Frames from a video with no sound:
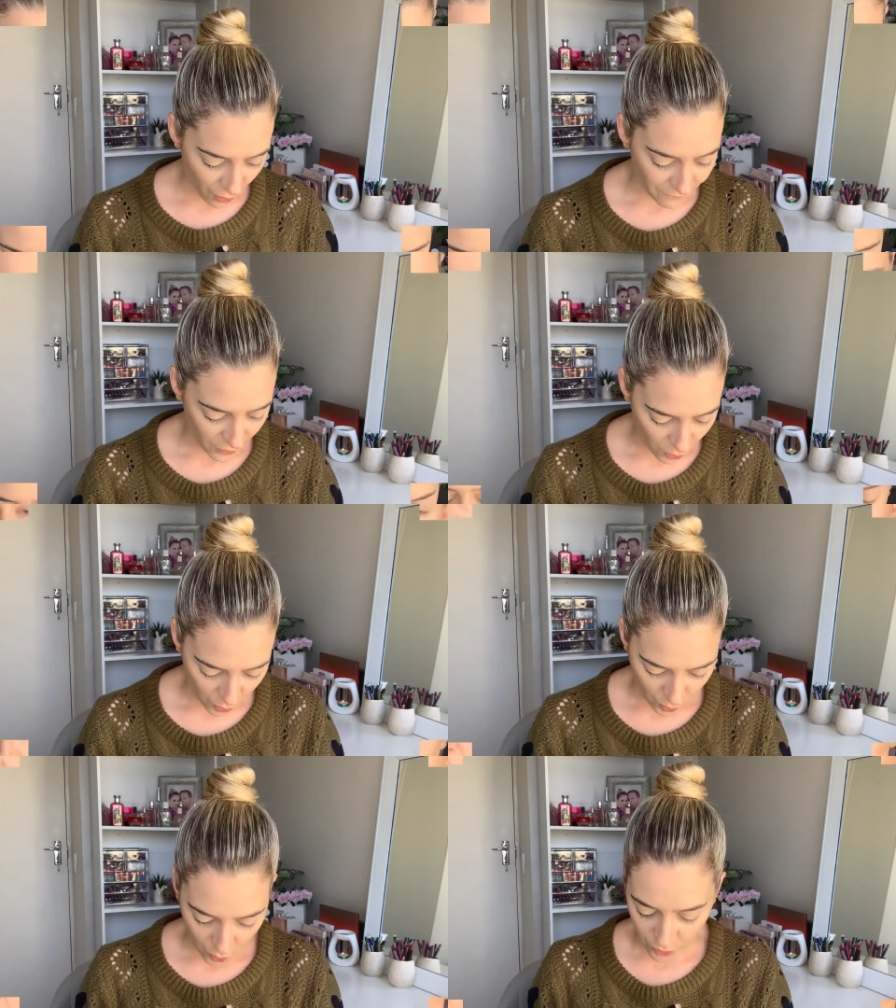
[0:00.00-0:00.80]
of
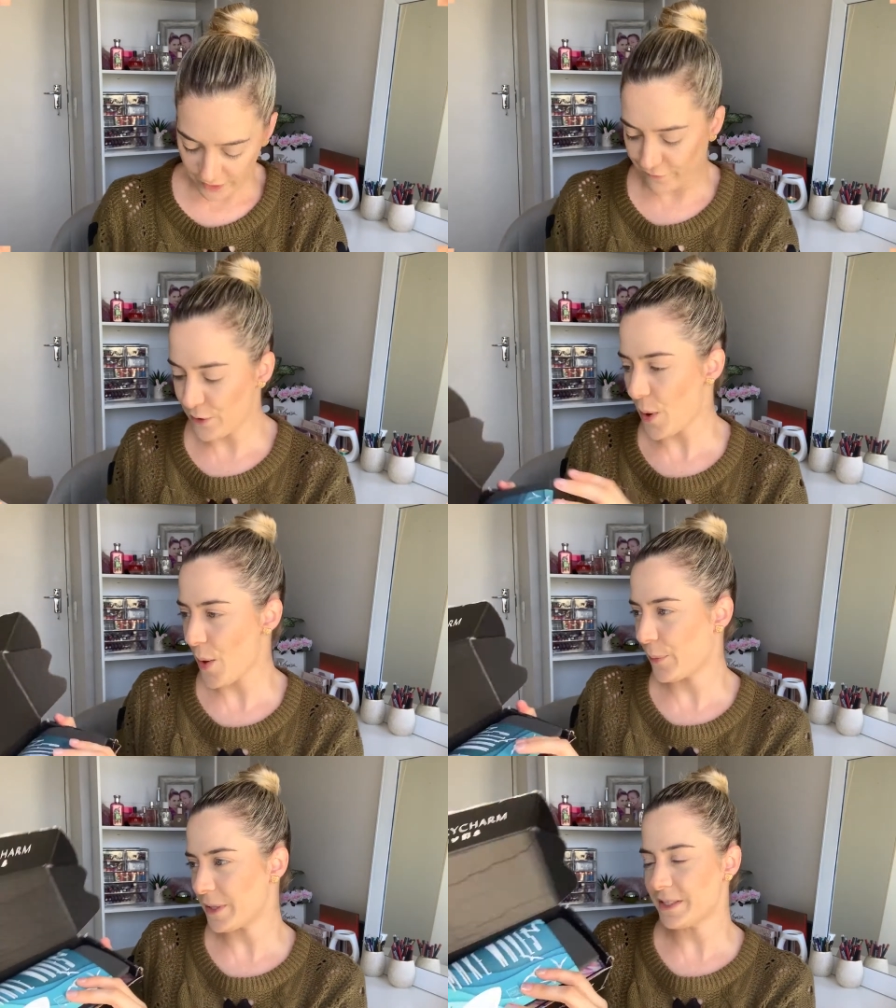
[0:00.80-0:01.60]
all, if you
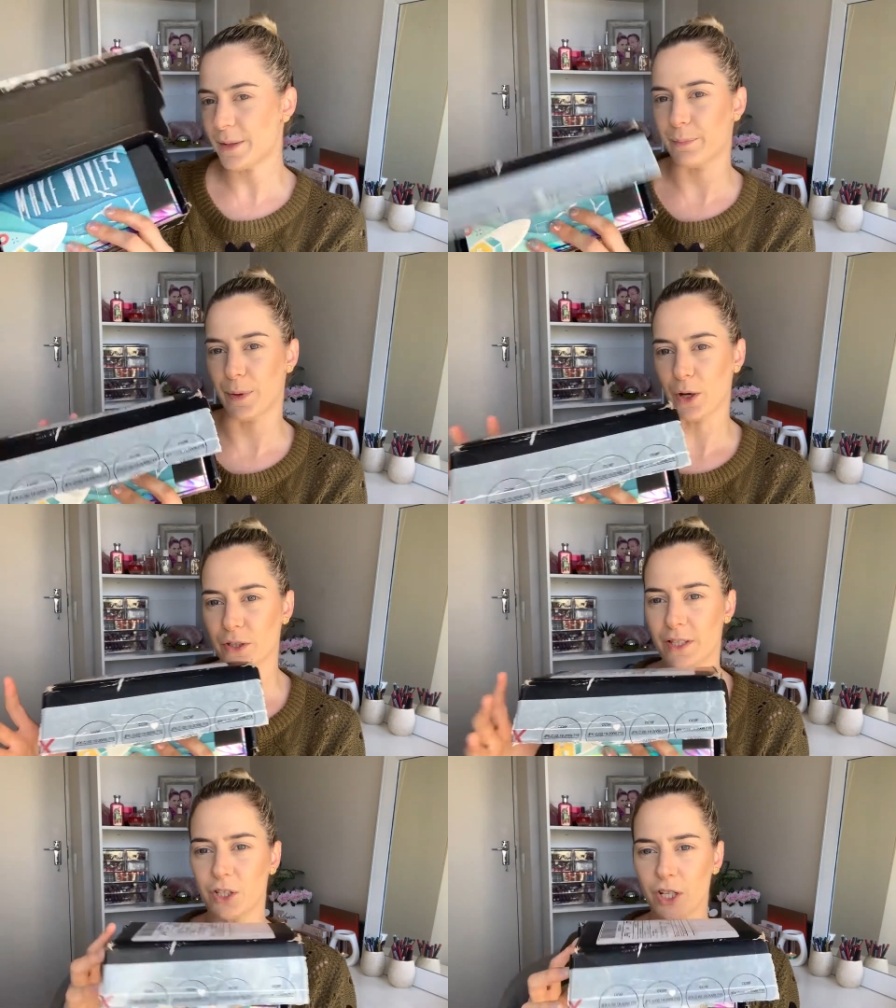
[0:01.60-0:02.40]
open the
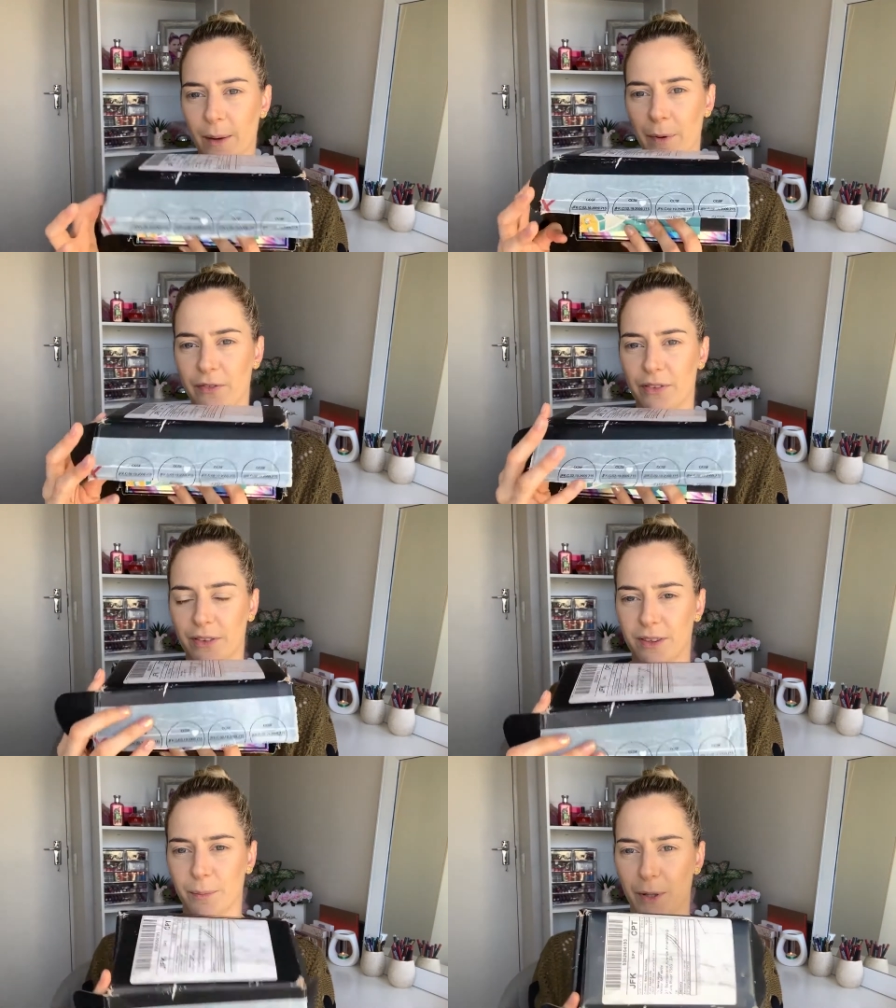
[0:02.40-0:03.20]
box, the shape of
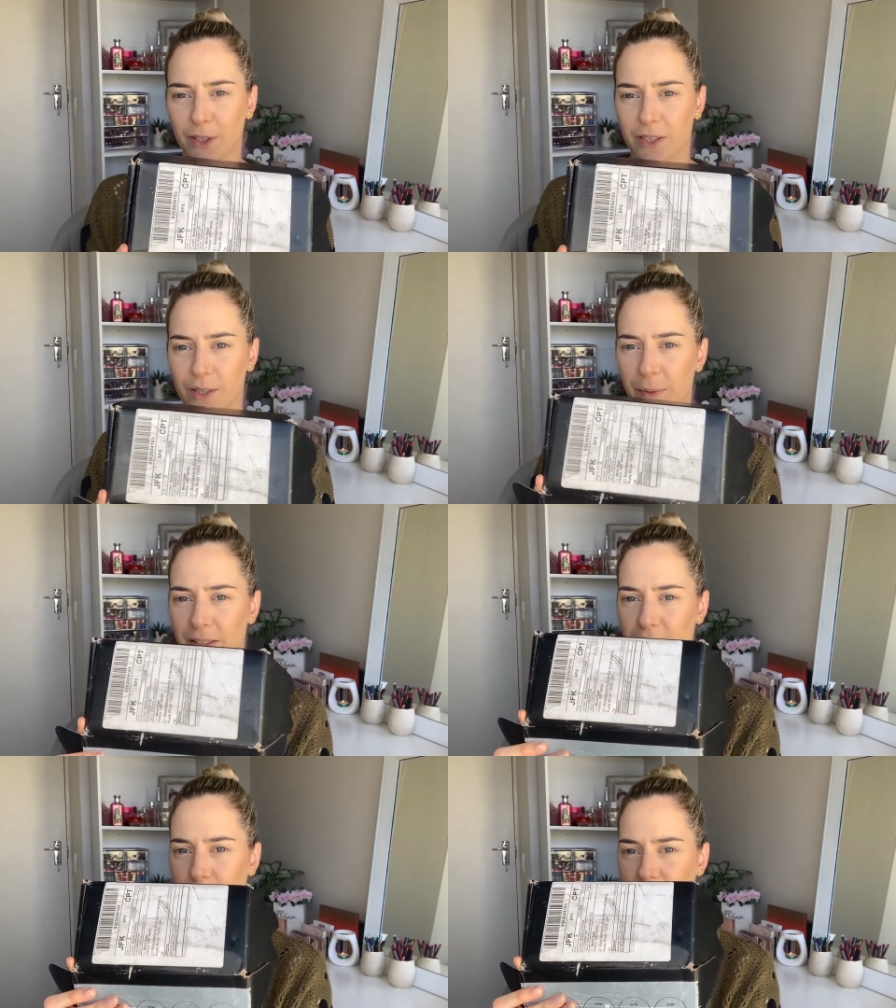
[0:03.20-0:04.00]
the box this
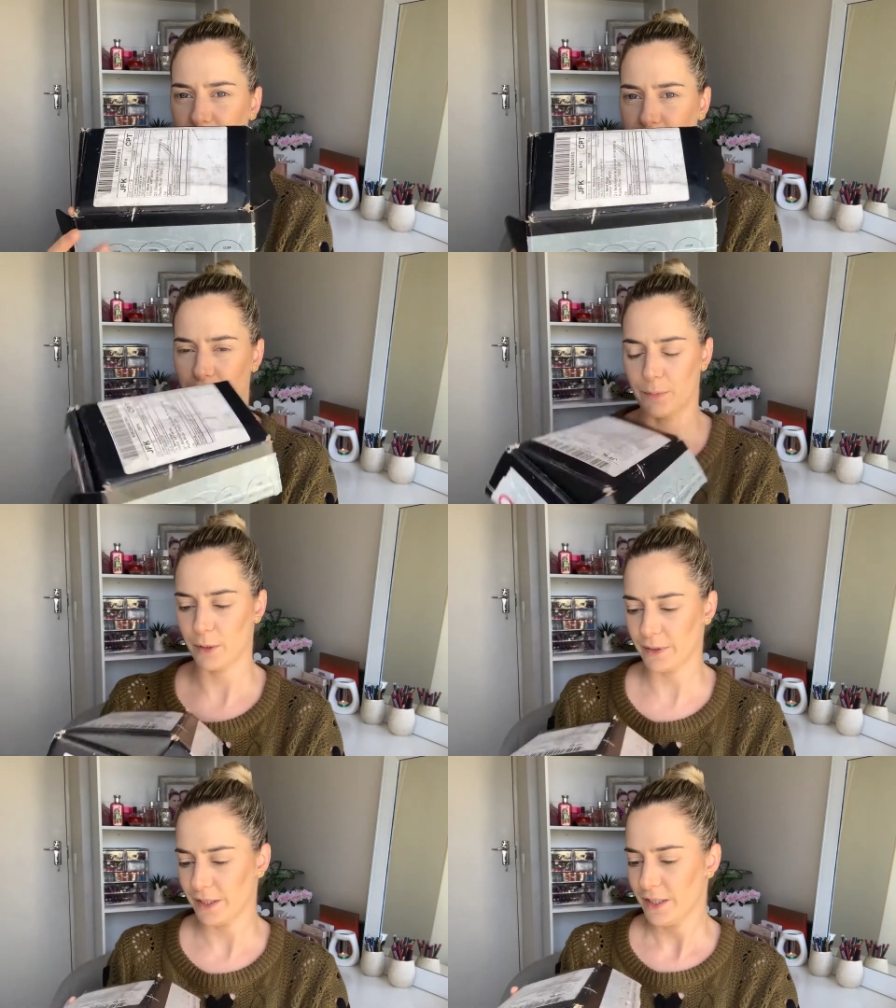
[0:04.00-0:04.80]
month is a bit different
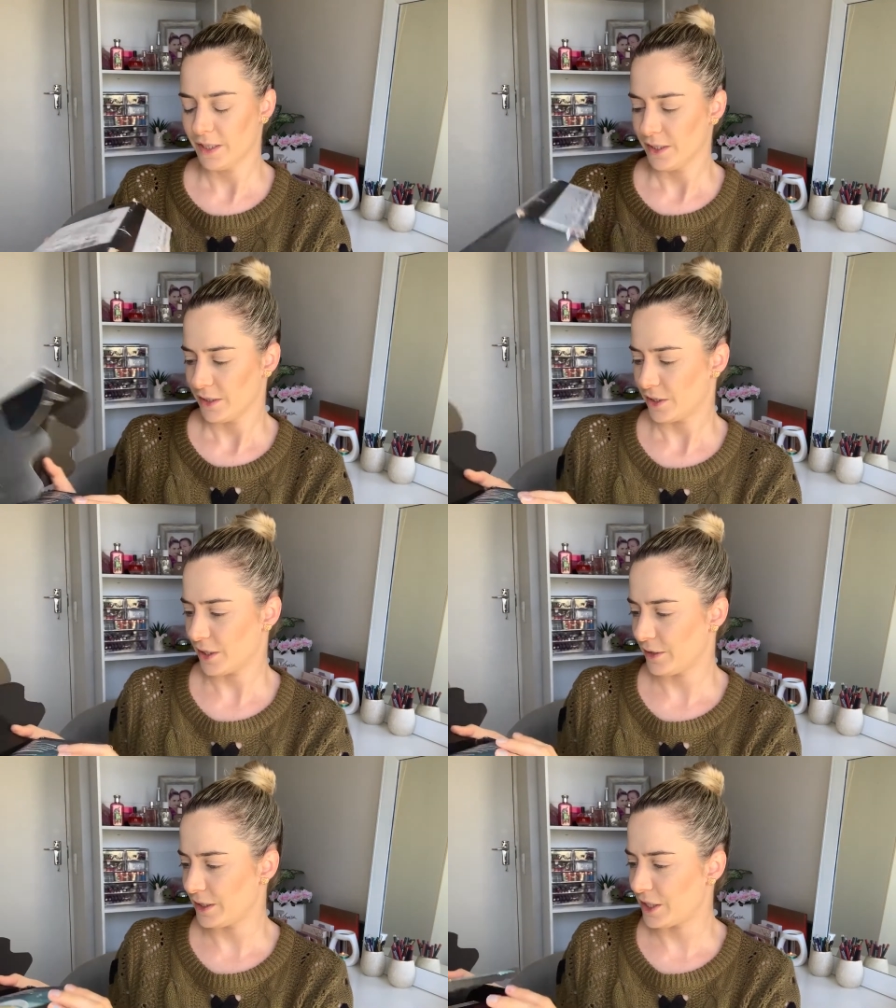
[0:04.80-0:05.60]
probably.
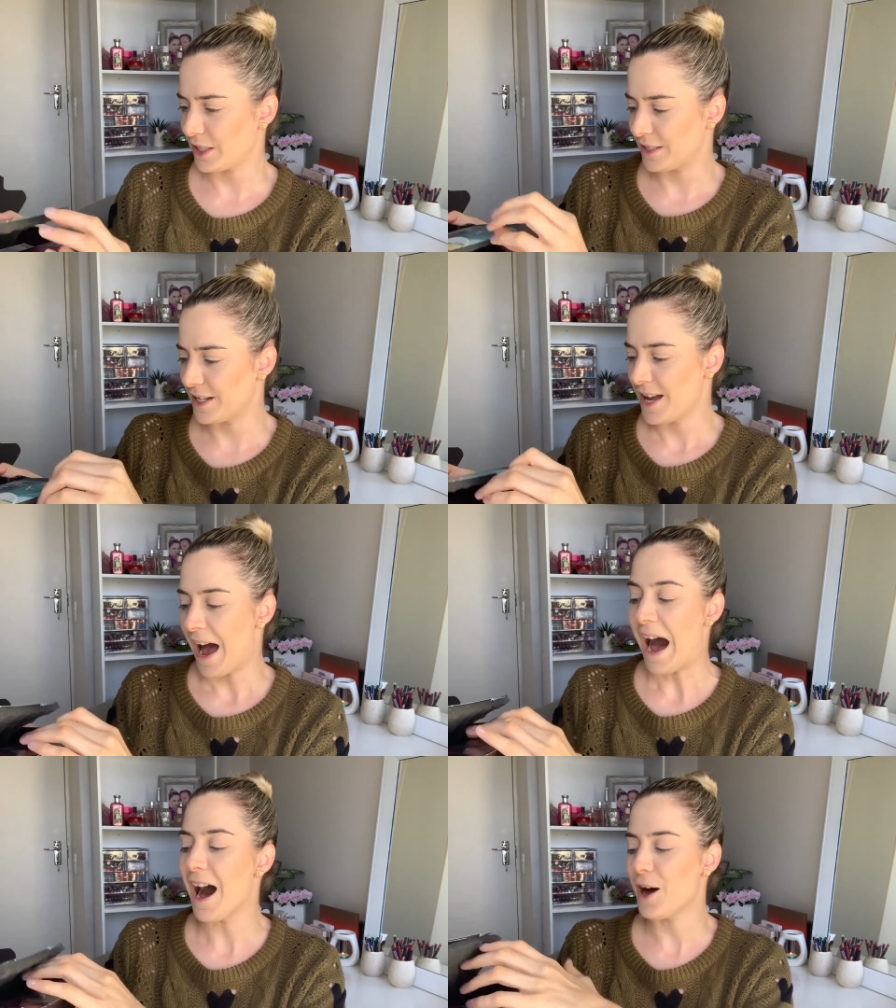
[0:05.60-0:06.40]
So it can
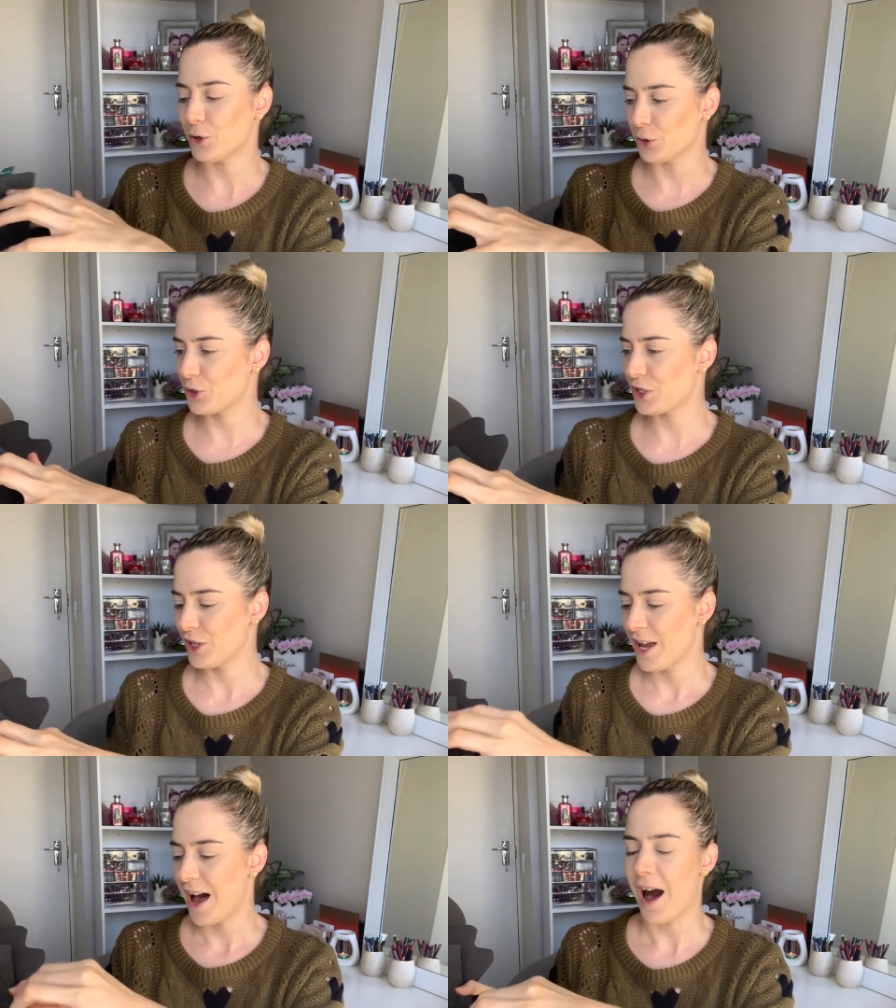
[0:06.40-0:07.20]

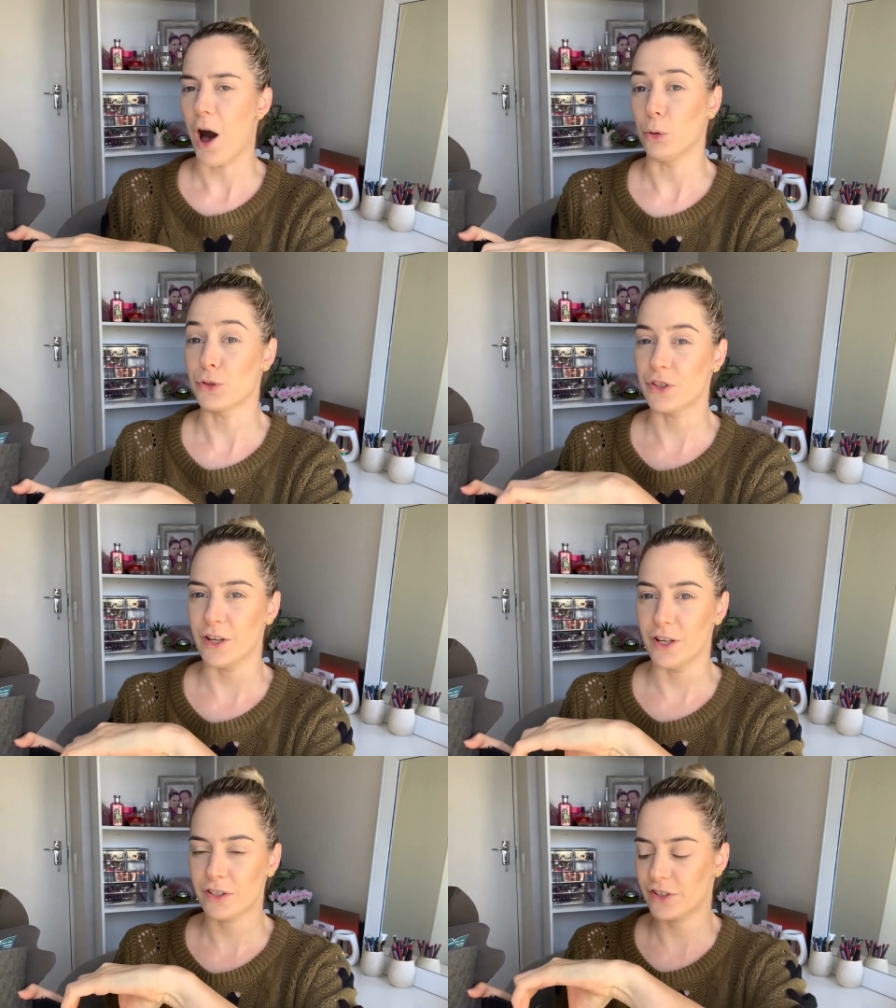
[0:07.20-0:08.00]
house, house
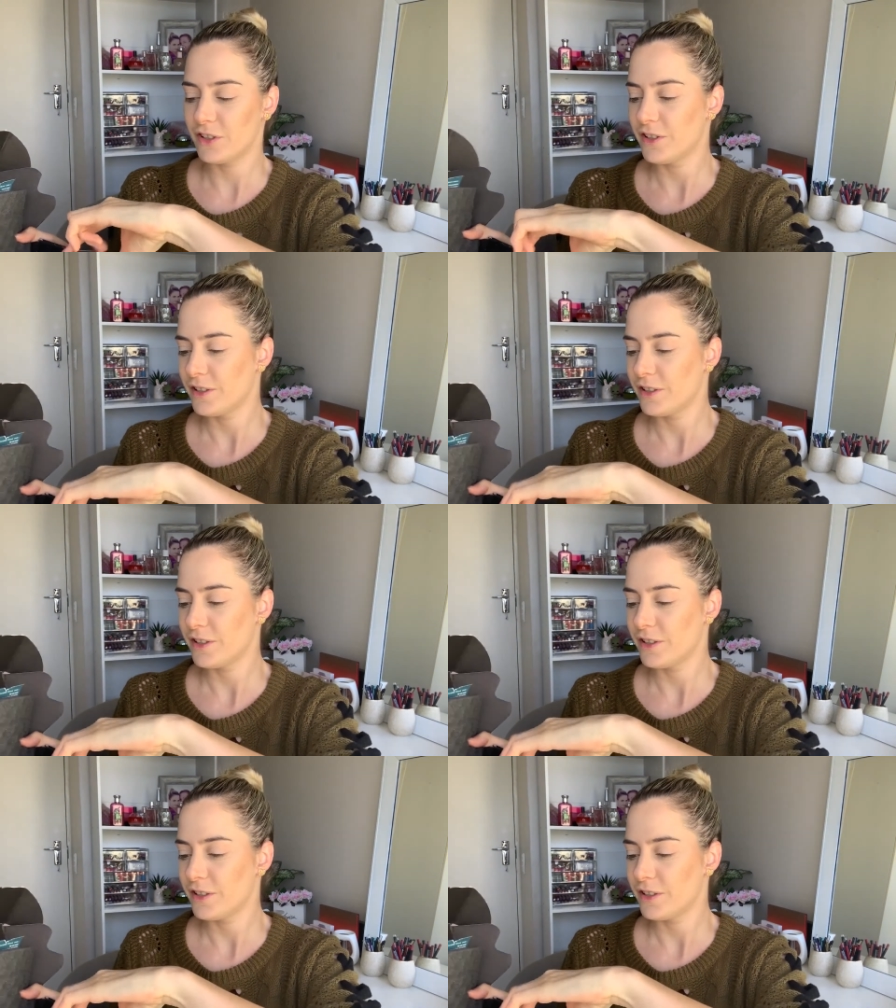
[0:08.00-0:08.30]
it.